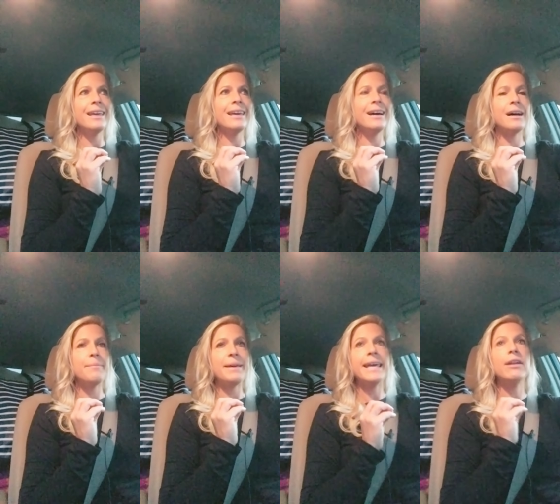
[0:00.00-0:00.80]
um,
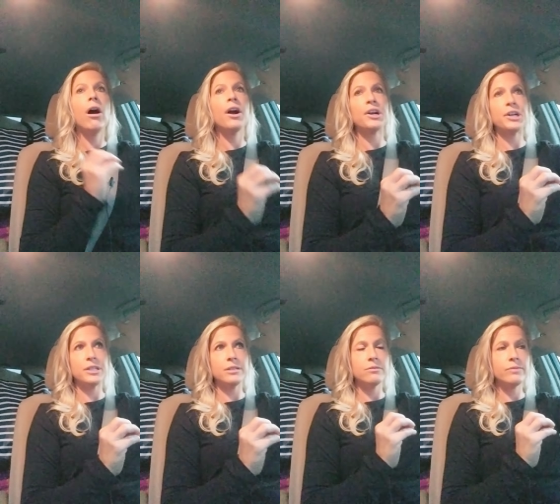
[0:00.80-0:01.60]
hit
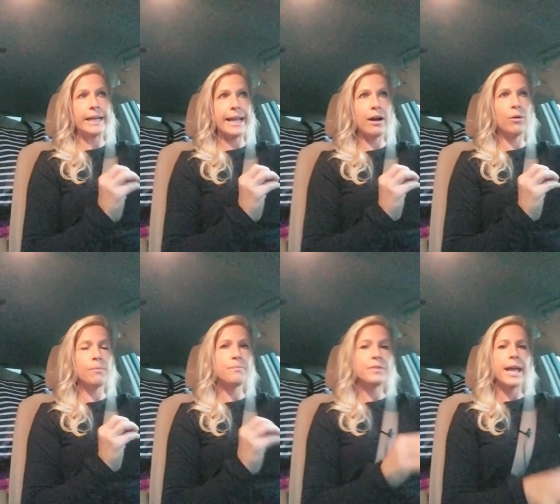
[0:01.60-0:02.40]
hard right now.
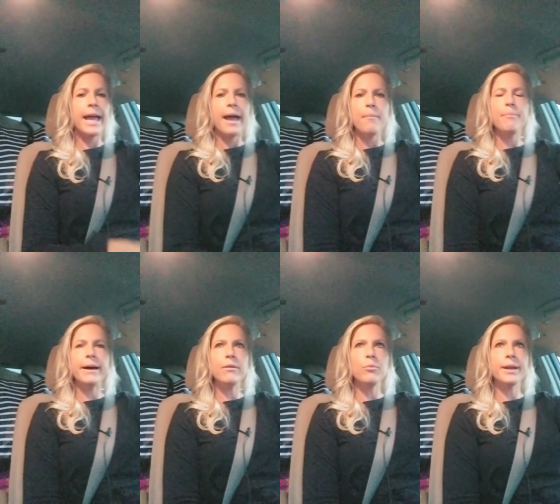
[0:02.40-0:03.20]

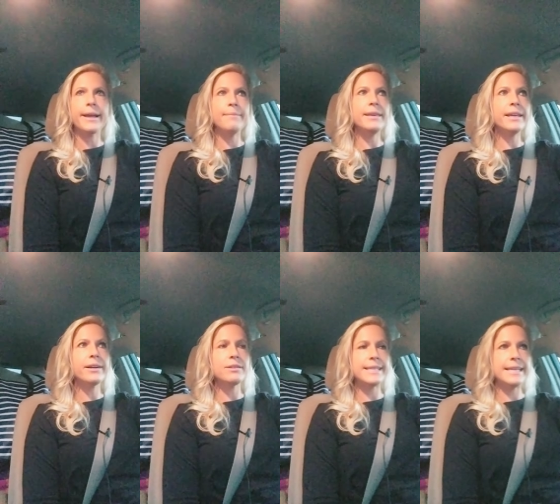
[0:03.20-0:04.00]
But what I'm
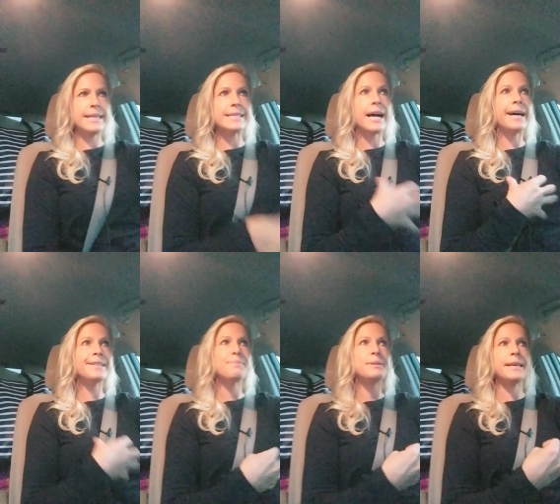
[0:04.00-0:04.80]
here, seeing is
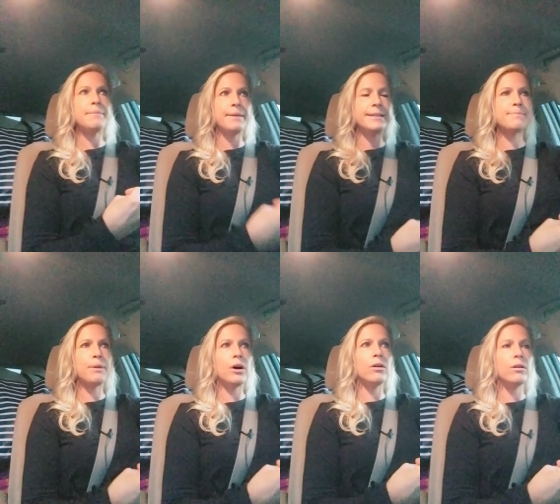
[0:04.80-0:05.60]
us playing
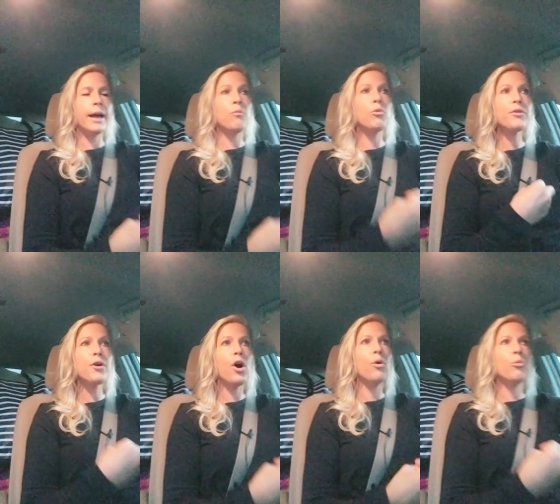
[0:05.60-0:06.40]
baseball, and we're the
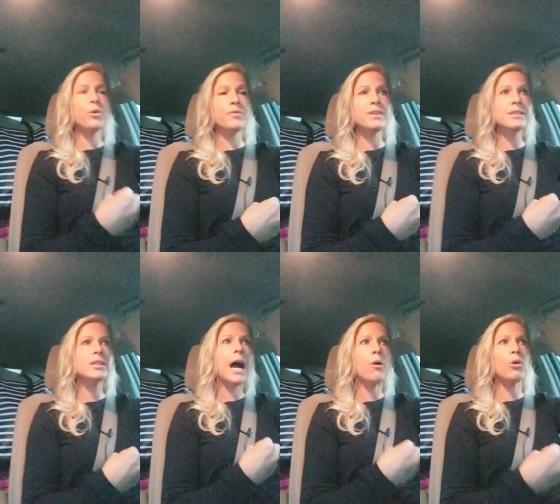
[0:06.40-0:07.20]
home. We're, this is our